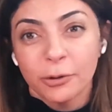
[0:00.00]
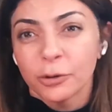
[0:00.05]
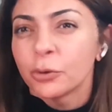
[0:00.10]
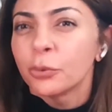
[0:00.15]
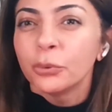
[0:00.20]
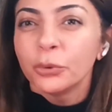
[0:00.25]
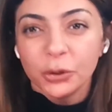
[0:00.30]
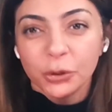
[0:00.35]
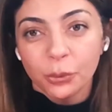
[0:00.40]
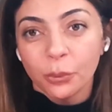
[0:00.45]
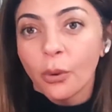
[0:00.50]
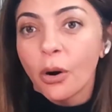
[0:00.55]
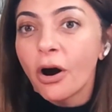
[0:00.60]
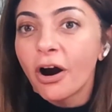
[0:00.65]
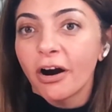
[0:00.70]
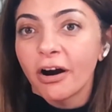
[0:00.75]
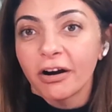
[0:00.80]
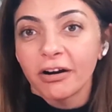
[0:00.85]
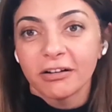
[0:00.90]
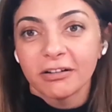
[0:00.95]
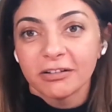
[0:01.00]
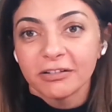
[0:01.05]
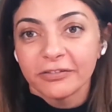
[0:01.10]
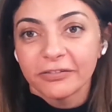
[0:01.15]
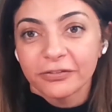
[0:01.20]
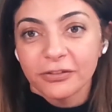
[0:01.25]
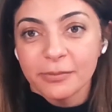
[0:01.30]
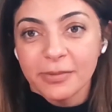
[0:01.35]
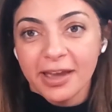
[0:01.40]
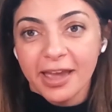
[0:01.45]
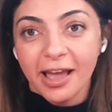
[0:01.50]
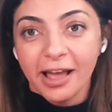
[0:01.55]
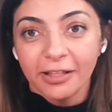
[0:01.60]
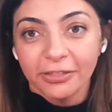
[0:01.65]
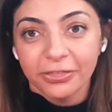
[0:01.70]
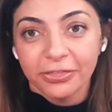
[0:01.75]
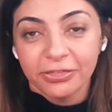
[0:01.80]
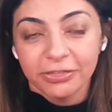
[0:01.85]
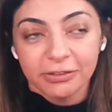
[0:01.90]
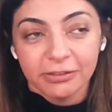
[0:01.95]
who you are from a
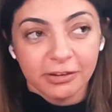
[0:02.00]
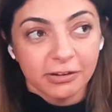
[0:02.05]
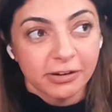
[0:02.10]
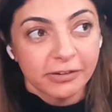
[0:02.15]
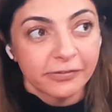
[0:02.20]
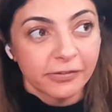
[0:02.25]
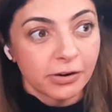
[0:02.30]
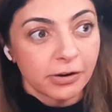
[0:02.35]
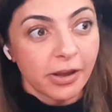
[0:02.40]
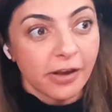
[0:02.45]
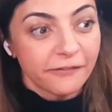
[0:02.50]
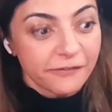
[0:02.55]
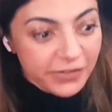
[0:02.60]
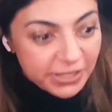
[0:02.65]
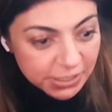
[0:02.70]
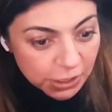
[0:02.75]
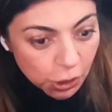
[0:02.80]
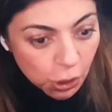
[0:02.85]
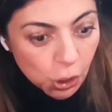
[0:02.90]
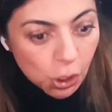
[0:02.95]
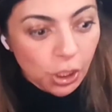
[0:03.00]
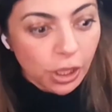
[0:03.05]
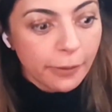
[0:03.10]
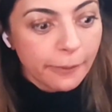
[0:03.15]
health, kind of a physical,